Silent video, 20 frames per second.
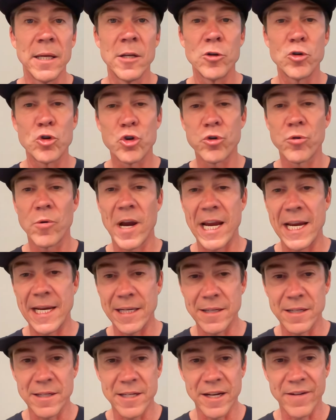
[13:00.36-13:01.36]

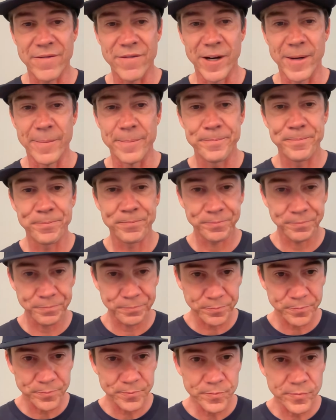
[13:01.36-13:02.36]
train different.
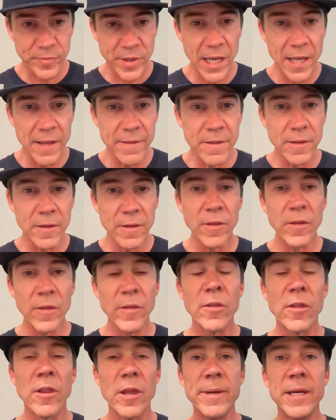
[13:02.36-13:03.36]
And
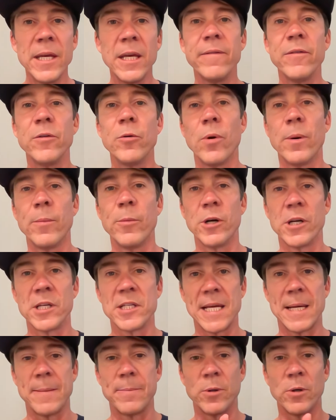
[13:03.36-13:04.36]
let me give you one more
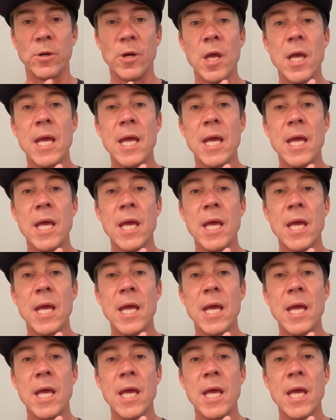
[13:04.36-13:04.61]
example.